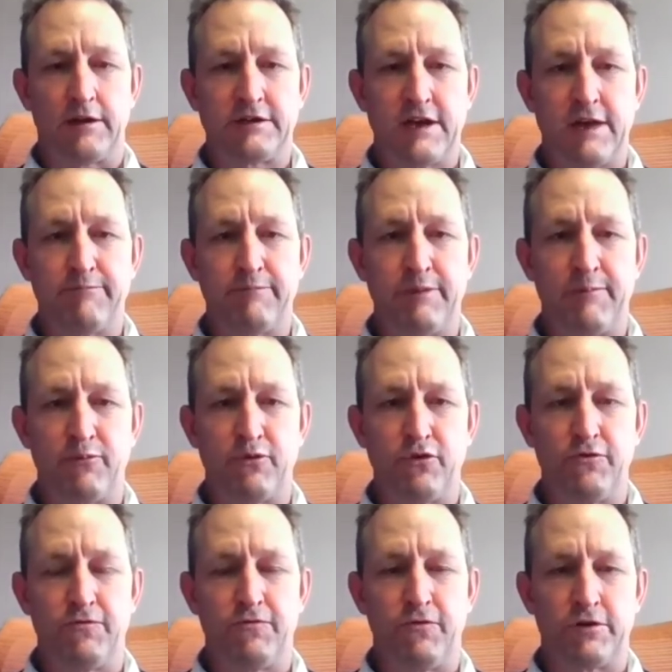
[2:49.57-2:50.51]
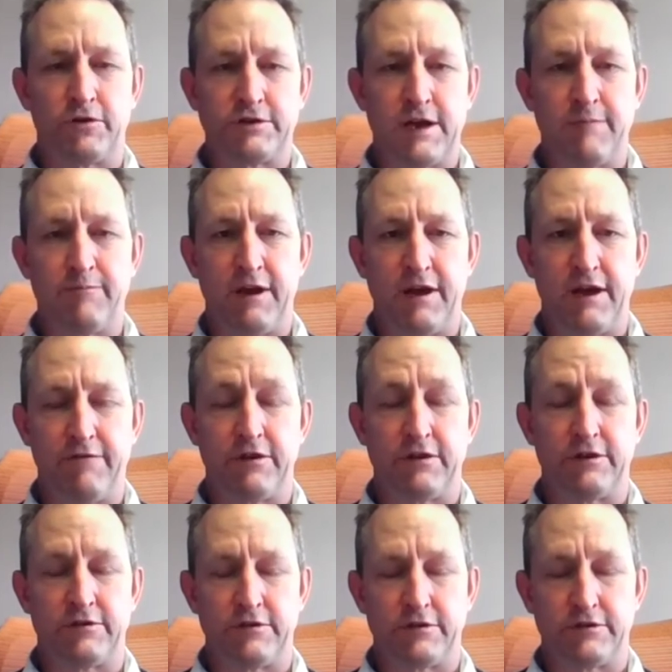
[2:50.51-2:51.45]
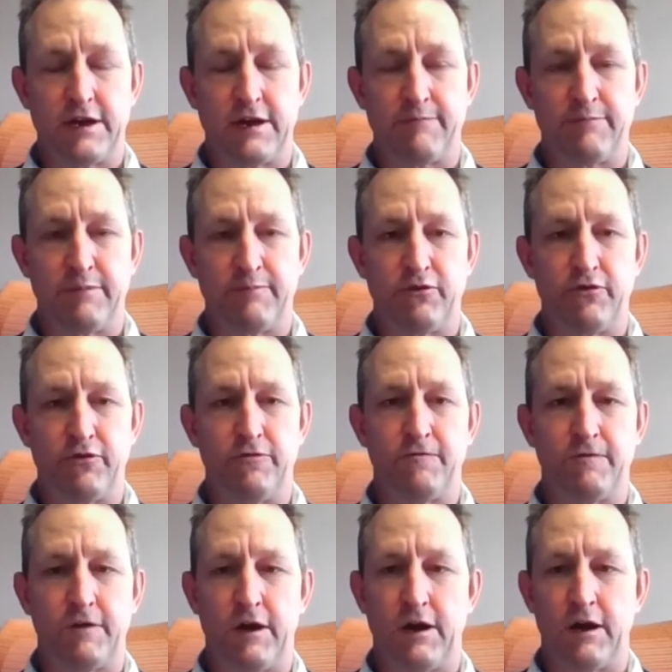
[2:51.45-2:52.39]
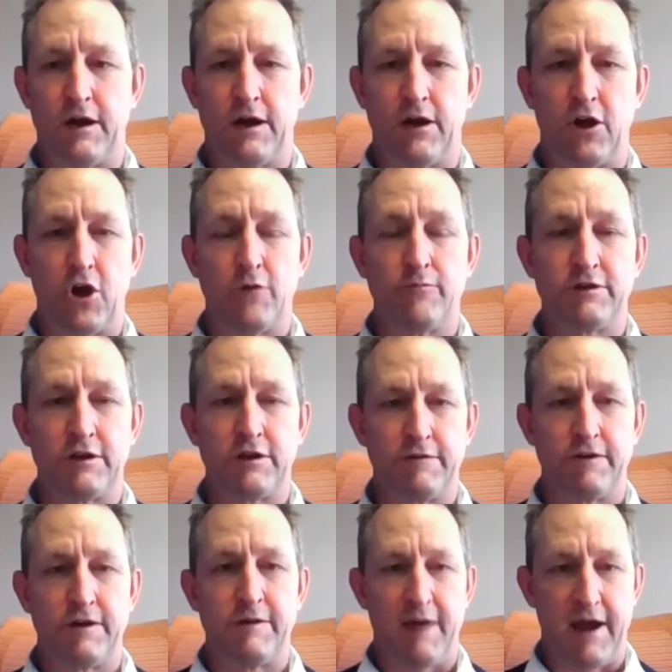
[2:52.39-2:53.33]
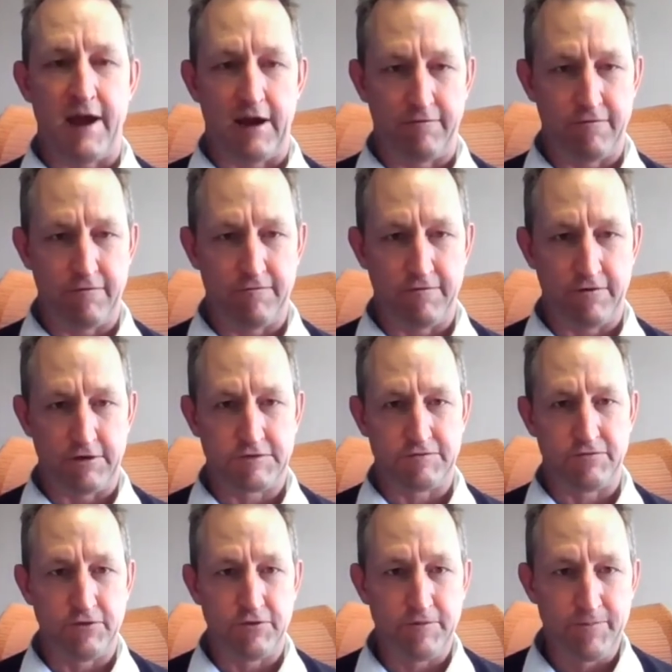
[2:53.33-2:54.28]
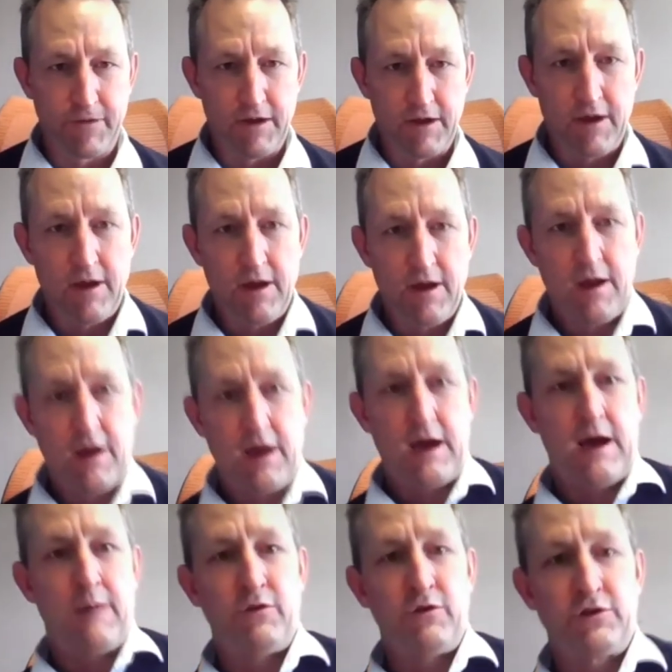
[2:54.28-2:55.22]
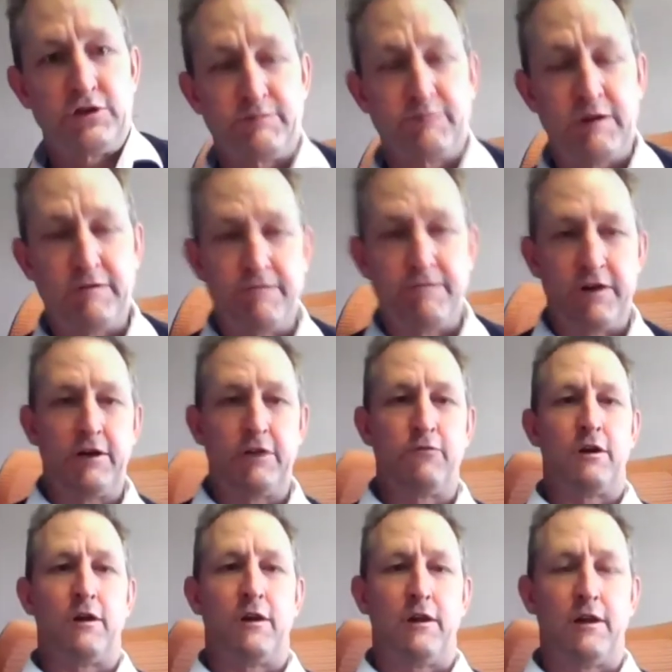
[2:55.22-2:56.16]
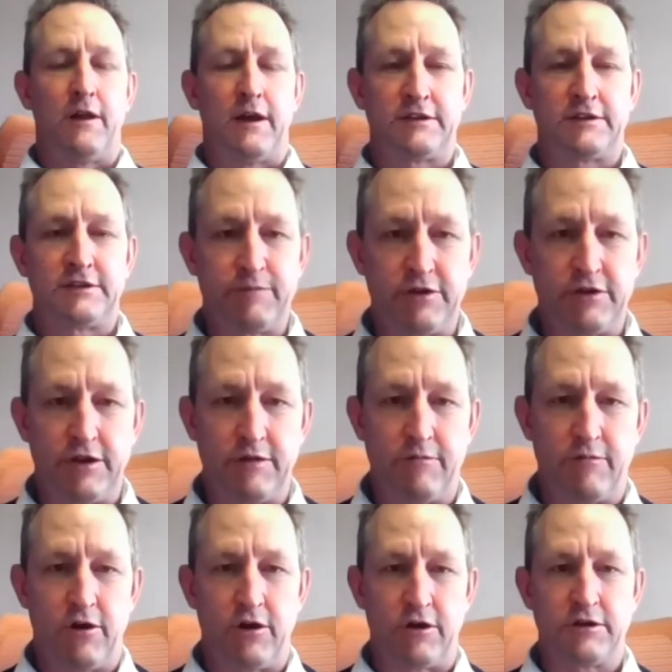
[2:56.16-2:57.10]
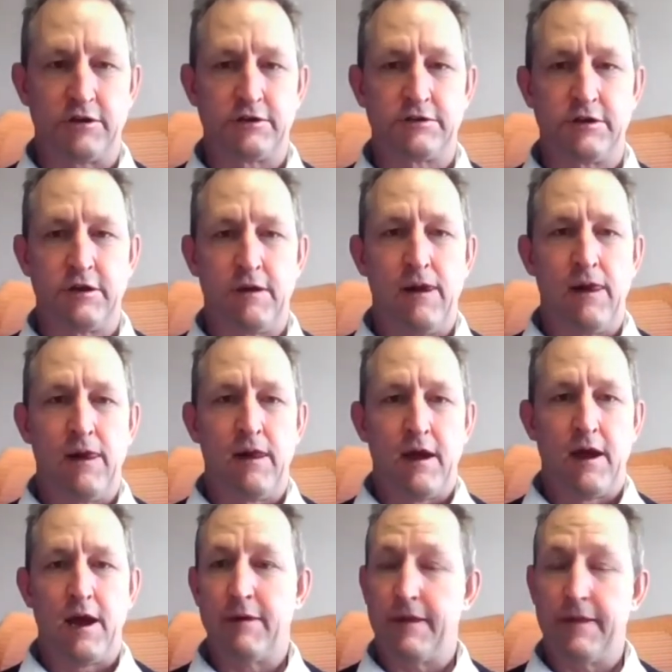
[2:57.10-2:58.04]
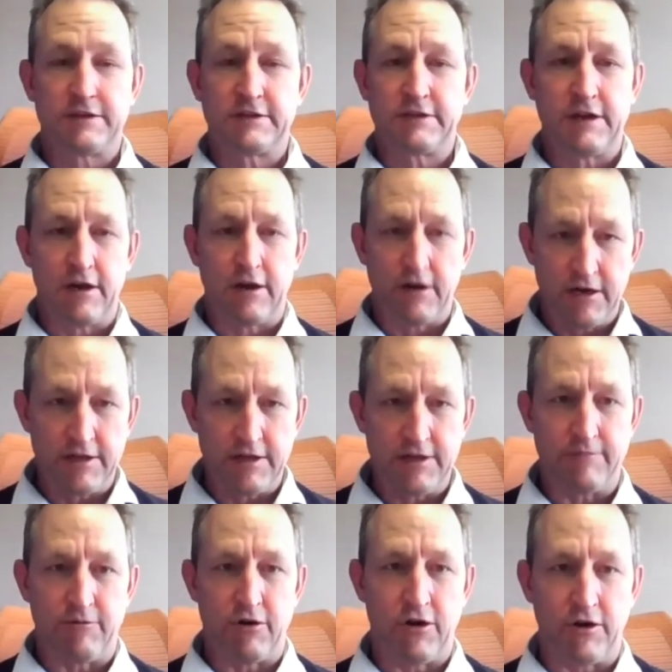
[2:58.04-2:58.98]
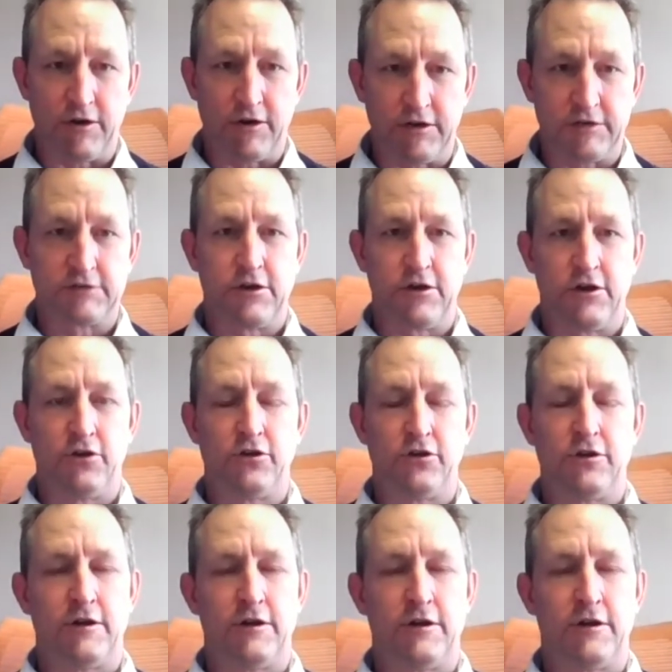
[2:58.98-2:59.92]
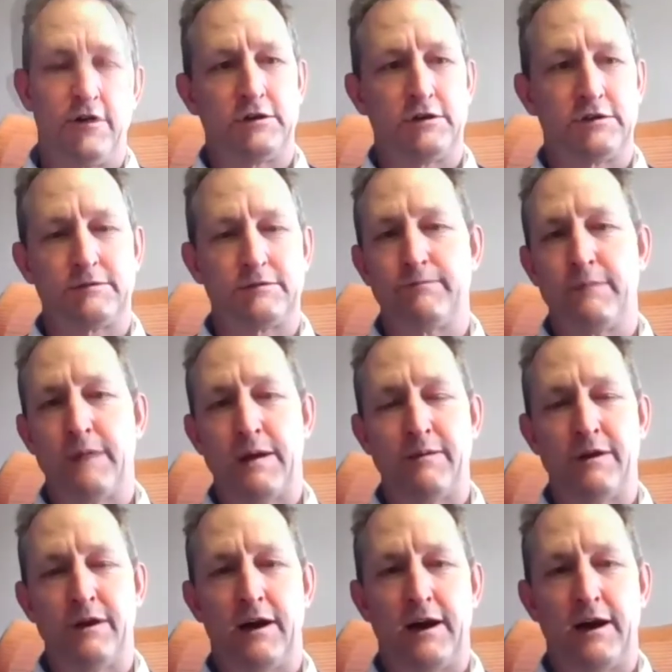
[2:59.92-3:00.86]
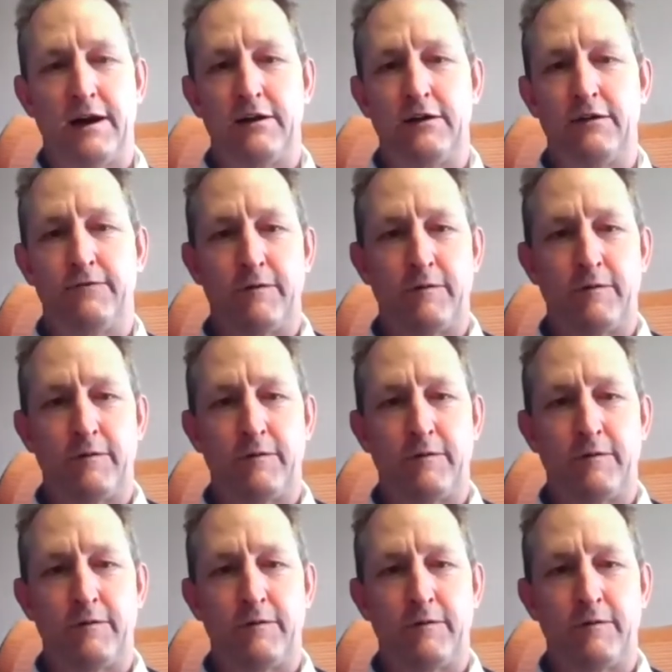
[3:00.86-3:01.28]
tamper-proof or tamper-evident or tamper-proof home delivery bag for fast food, which has been very well accepted in the market. And that's now in the market. So, you know, that time was maybe idle